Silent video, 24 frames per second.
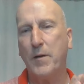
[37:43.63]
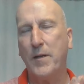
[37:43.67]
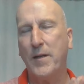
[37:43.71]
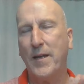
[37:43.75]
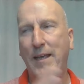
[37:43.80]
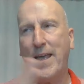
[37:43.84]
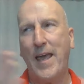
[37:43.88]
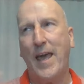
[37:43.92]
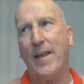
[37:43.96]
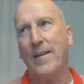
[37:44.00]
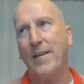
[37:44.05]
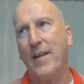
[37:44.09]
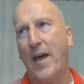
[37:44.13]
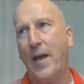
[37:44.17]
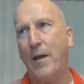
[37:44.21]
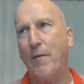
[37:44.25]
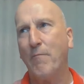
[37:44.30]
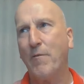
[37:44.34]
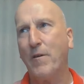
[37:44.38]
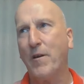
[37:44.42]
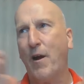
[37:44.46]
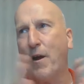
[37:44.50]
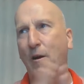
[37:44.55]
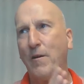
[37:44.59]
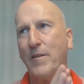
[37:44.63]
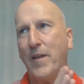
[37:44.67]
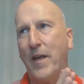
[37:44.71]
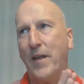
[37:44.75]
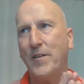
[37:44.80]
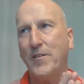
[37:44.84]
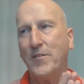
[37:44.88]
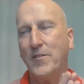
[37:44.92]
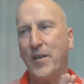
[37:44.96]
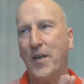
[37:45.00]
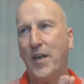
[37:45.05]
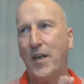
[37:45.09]
But again, I regard
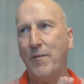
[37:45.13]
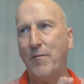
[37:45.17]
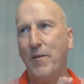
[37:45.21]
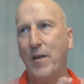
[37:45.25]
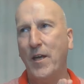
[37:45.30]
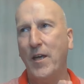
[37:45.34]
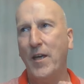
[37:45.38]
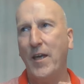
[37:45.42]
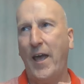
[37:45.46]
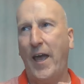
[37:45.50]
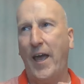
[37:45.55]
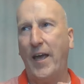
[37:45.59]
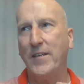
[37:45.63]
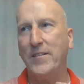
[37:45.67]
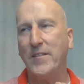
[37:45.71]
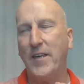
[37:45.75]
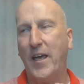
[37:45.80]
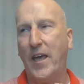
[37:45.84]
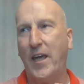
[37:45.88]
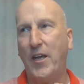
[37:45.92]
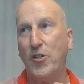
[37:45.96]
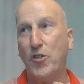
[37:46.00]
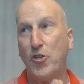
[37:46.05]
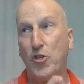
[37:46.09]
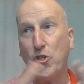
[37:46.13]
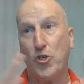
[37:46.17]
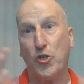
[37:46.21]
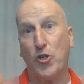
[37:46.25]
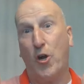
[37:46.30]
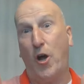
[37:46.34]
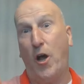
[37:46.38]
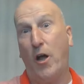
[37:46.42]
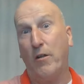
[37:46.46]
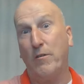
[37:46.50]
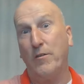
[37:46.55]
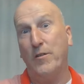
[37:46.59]
that as a
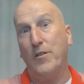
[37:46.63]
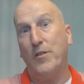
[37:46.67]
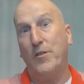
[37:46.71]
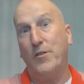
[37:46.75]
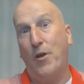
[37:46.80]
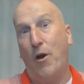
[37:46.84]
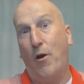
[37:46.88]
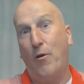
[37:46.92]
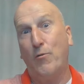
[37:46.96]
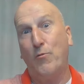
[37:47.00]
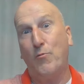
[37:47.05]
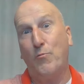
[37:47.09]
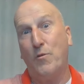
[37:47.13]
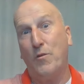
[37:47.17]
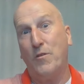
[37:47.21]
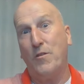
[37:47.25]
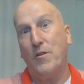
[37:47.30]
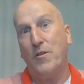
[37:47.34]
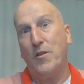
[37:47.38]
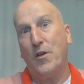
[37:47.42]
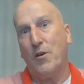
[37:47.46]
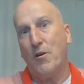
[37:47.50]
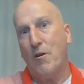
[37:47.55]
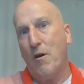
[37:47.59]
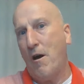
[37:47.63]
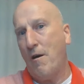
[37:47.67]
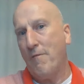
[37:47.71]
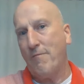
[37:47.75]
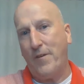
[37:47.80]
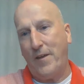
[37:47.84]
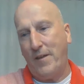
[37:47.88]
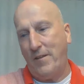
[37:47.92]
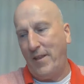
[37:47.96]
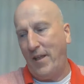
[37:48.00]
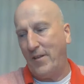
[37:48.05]
chocolate note within the coffee.